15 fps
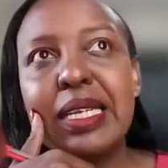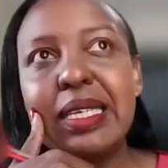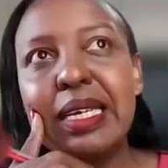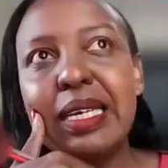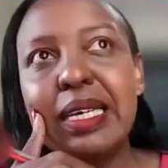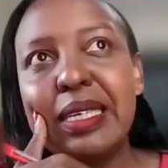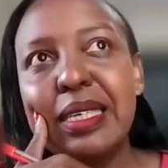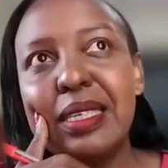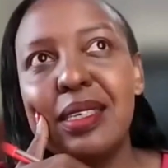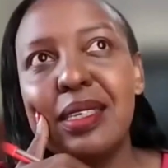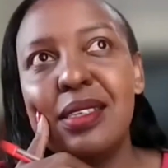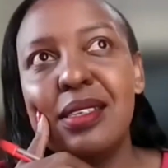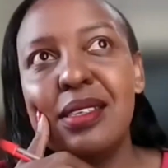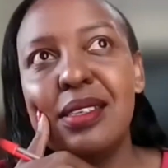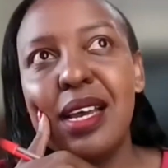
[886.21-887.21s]
And
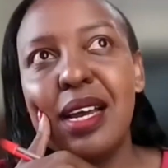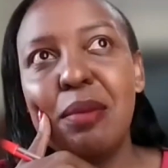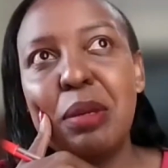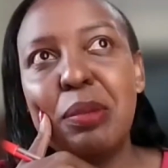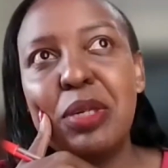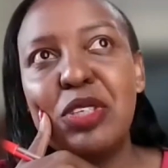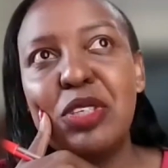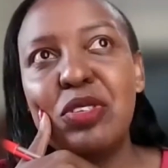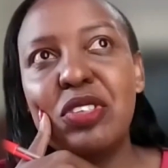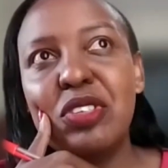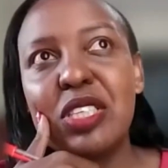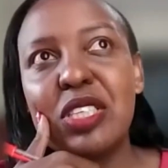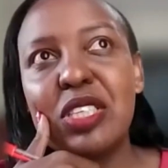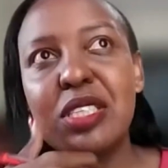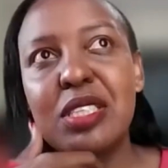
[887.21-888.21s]
uh, yeah, maybe
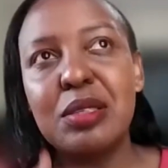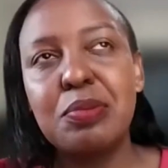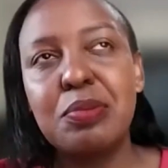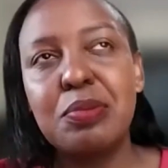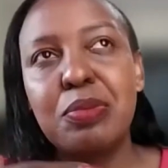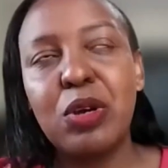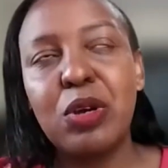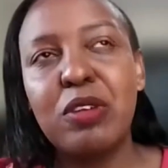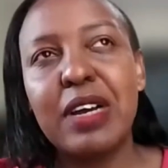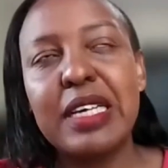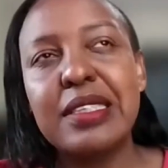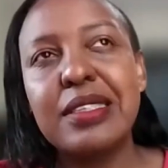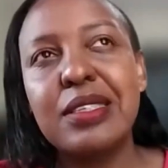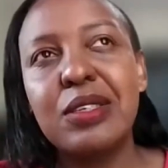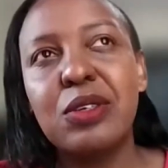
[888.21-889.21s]
to just
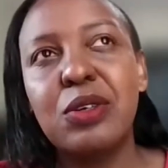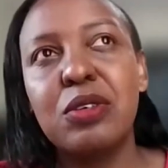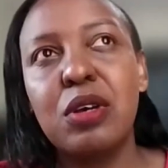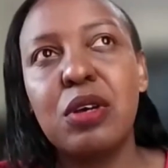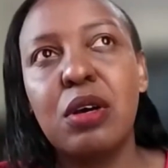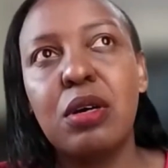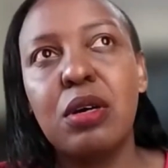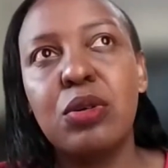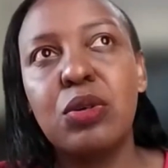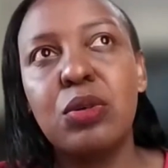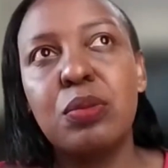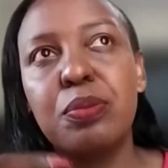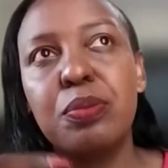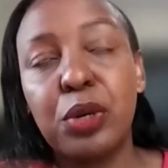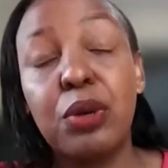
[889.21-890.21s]
converse the con
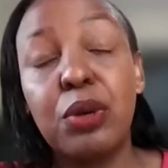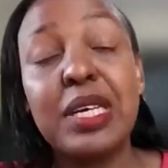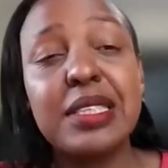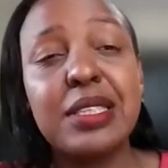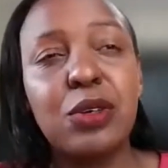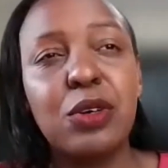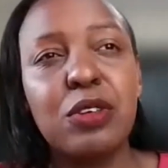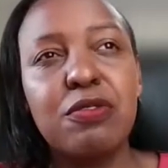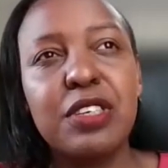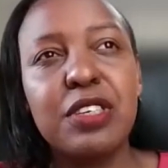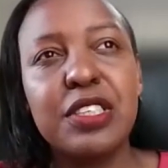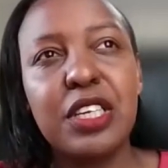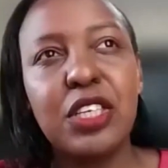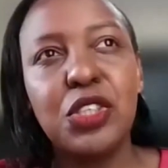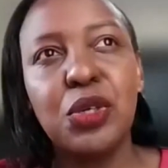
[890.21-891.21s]
uh, progress the
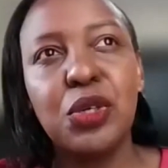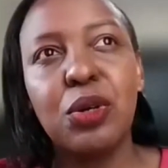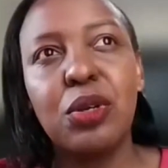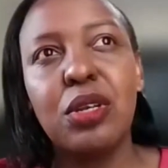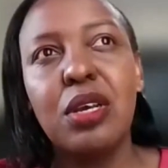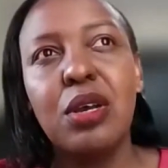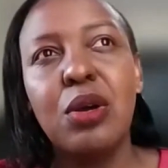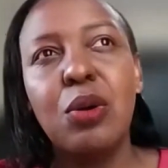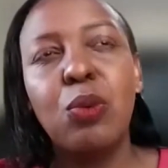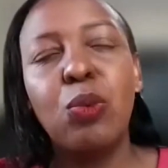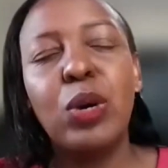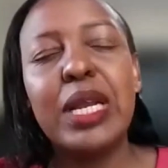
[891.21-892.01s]
conversation.